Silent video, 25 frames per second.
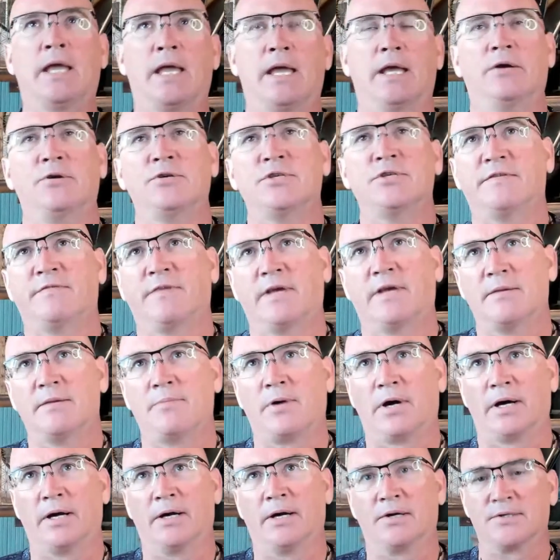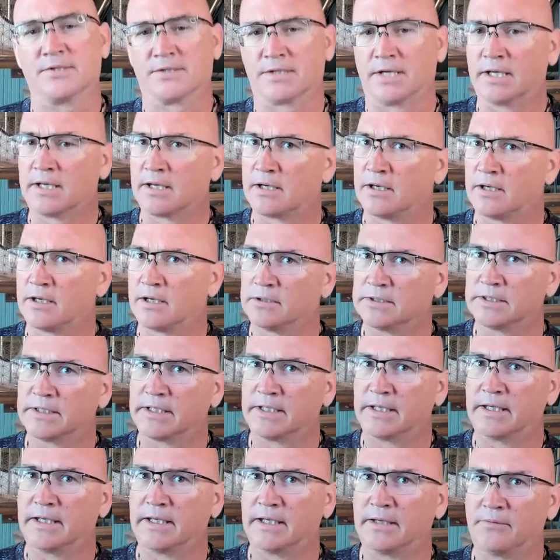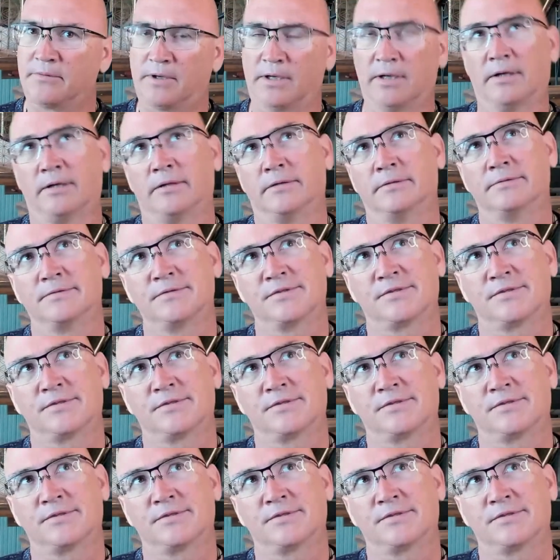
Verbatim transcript: energy vampires, I call it a, well,